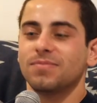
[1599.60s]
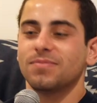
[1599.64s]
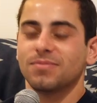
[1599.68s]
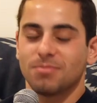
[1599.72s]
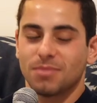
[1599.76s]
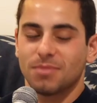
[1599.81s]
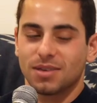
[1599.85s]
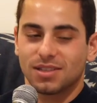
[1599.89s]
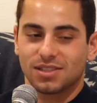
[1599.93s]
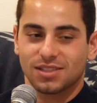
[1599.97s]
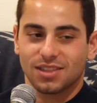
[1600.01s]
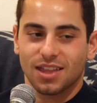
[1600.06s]

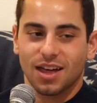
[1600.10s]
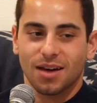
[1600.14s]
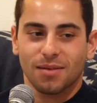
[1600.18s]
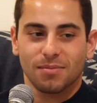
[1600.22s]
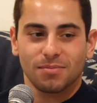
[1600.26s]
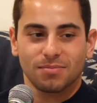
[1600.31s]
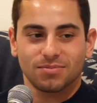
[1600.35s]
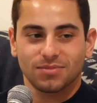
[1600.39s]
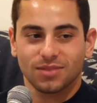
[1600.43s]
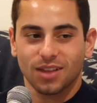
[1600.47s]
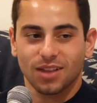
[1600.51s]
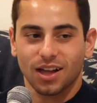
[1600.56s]
Missed them.
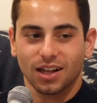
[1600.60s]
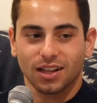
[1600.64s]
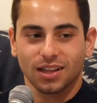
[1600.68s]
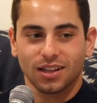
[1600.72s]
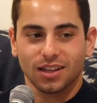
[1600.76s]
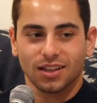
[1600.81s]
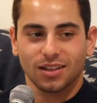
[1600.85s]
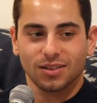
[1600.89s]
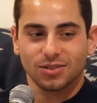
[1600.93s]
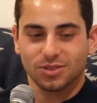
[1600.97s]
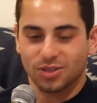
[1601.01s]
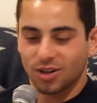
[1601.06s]
That was that, that
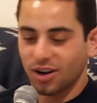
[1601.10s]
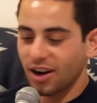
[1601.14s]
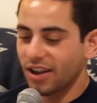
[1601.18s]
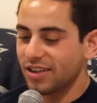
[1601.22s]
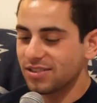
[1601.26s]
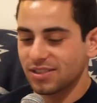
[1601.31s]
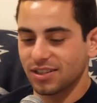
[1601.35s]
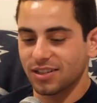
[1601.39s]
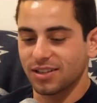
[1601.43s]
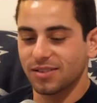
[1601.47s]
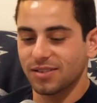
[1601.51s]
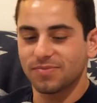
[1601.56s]
was actually
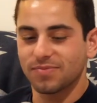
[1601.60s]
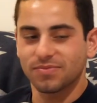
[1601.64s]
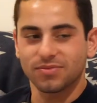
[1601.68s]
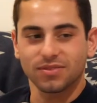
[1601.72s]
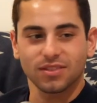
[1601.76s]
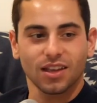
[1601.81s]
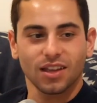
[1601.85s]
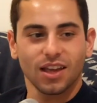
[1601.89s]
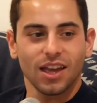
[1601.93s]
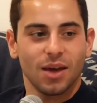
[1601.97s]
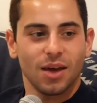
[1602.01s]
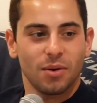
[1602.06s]
crazy. Funny.
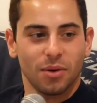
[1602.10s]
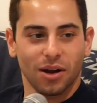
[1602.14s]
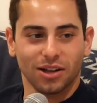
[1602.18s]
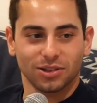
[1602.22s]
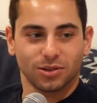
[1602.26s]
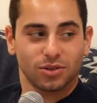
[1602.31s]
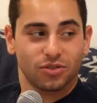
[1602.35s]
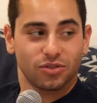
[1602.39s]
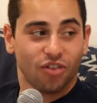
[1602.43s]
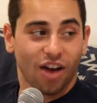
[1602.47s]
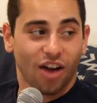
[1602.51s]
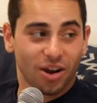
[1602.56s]
We got
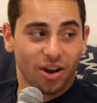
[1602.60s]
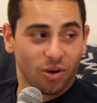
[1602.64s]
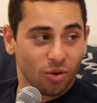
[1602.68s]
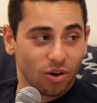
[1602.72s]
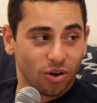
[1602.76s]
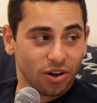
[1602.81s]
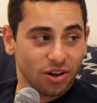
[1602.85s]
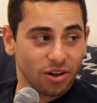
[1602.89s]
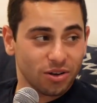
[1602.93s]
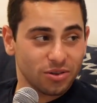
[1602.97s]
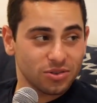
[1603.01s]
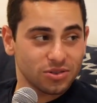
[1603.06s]
those fried
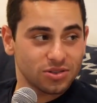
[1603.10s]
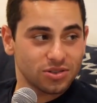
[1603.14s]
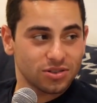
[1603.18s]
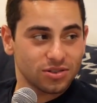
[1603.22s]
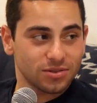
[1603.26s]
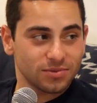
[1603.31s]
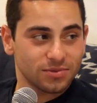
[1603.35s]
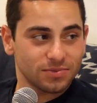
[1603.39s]
Oreos.